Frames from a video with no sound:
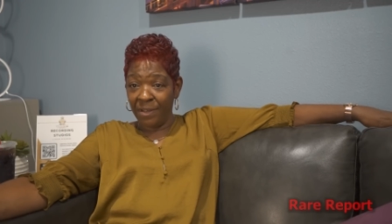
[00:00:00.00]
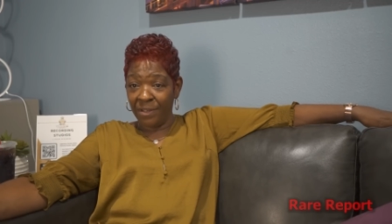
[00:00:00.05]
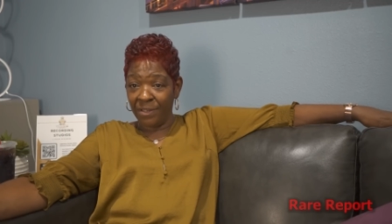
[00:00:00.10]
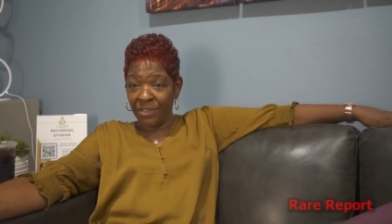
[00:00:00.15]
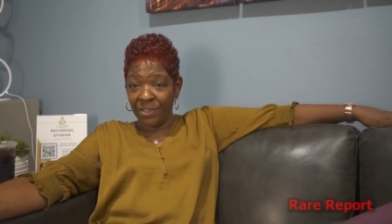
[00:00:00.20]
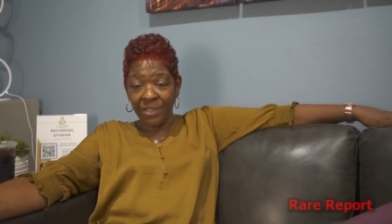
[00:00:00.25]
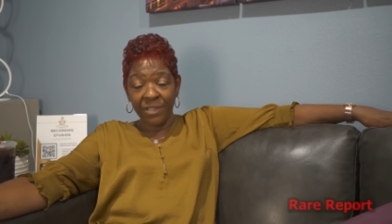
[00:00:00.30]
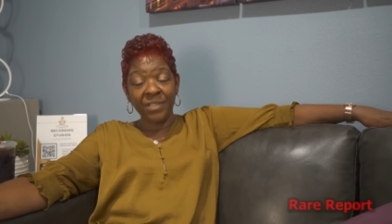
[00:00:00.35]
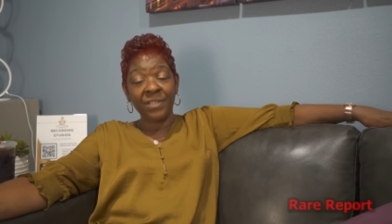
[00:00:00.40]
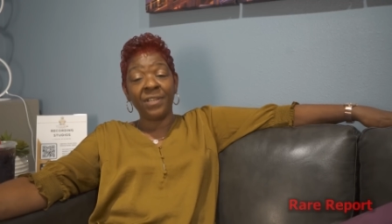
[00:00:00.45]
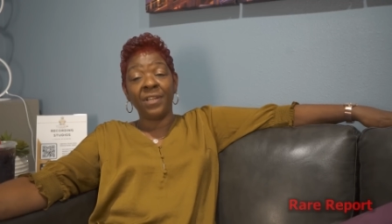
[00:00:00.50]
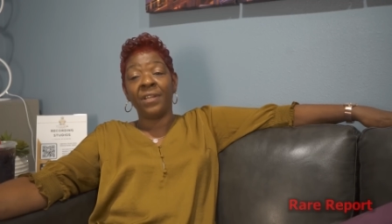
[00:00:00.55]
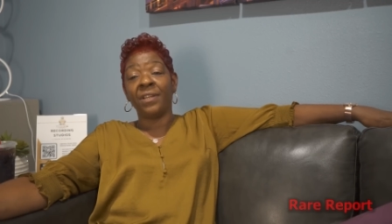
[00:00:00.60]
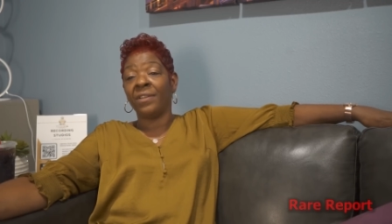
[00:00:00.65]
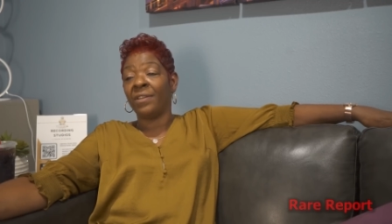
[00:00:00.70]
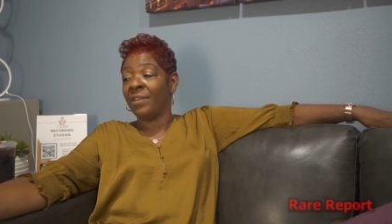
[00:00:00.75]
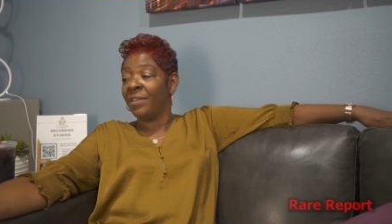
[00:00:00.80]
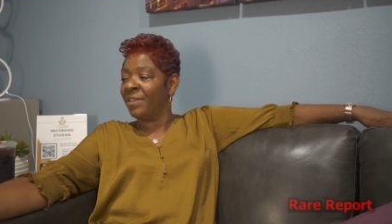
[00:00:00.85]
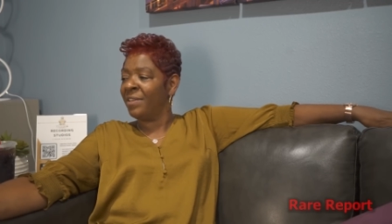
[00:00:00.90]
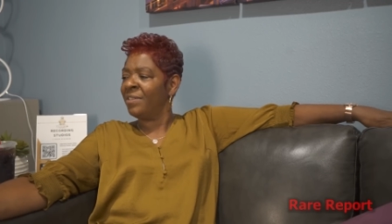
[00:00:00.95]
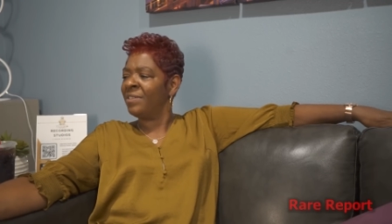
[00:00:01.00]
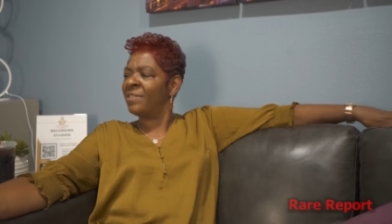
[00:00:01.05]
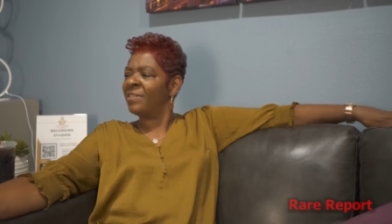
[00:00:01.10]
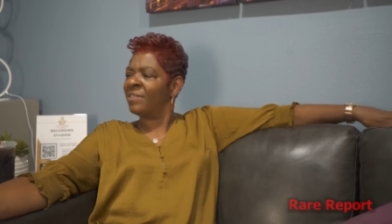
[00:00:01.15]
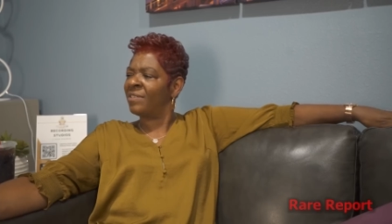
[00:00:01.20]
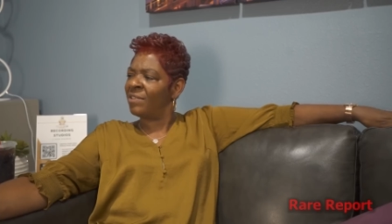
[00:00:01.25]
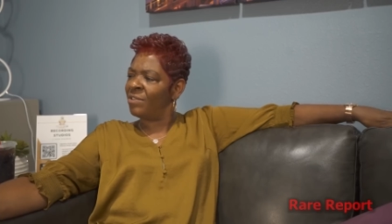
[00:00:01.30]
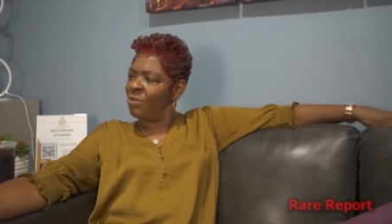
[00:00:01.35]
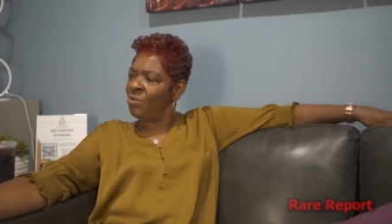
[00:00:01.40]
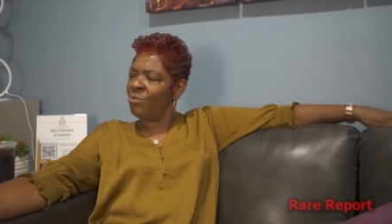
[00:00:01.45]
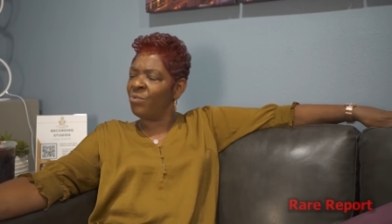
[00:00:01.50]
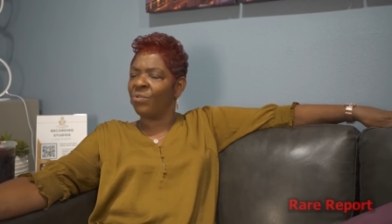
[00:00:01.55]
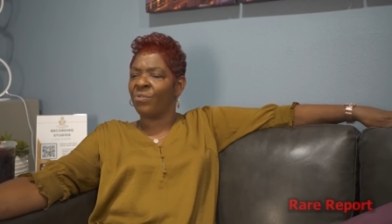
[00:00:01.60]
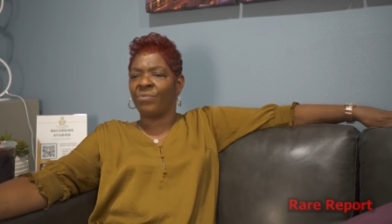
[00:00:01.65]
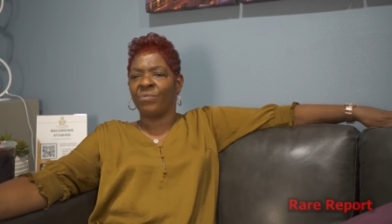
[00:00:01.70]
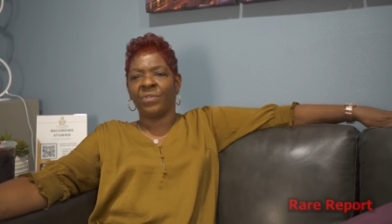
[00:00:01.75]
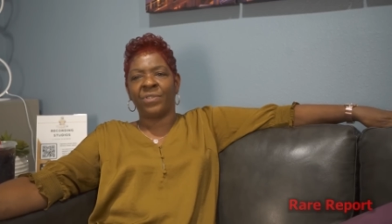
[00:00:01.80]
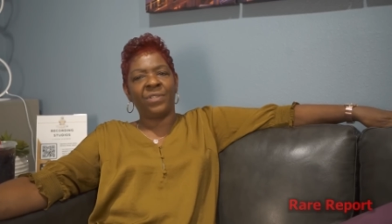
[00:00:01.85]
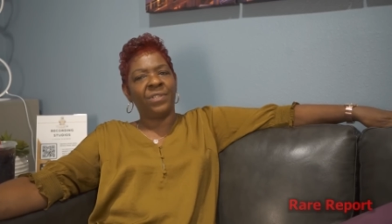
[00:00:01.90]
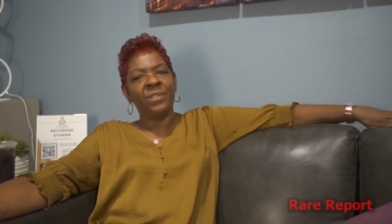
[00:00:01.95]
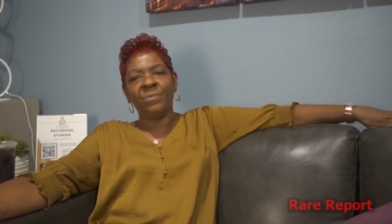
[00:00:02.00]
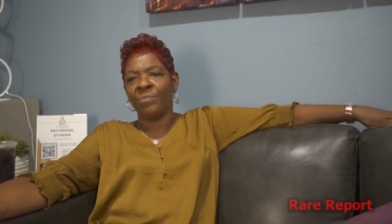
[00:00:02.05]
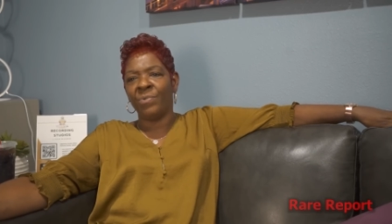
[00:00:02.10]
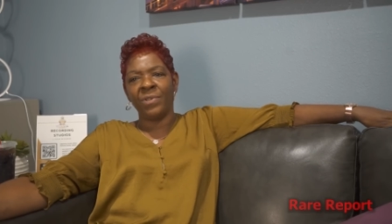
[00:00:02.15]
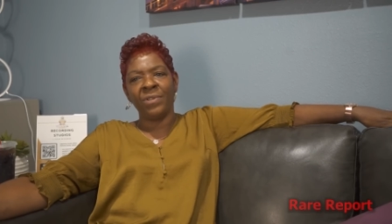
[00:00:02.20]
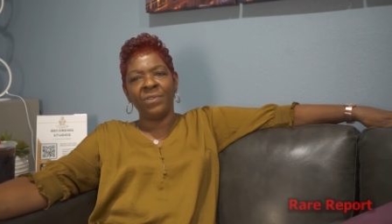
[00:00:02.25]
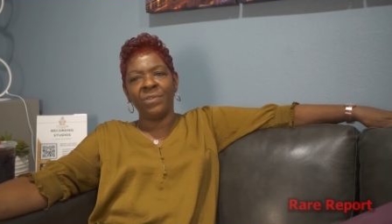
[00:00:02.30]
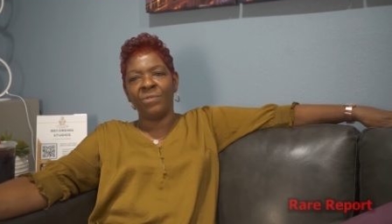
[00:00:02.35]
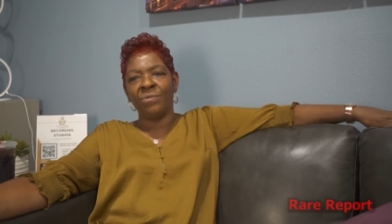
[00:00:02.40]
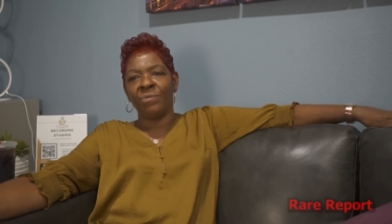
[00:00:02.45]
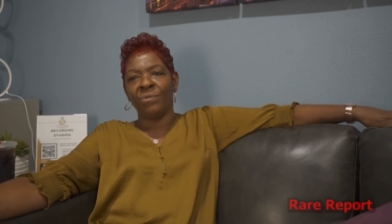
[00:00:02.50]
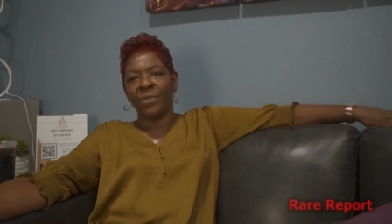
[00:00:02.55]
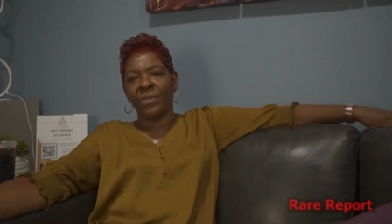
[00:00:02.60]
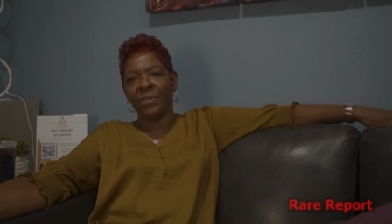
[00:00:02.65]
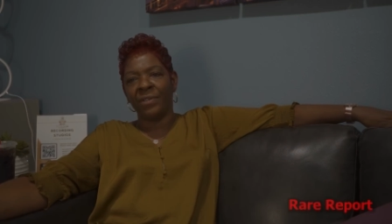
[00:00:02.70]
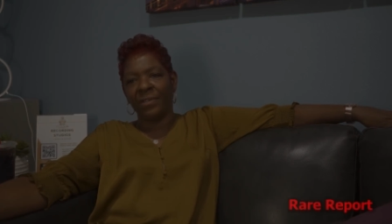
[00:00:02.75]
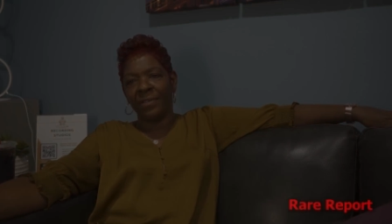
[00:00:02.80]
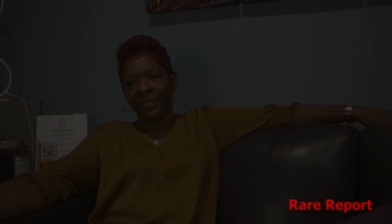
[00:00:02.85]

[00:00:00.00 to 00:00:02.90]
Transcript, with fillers: She said this is ludicrous. She wouldn't do it.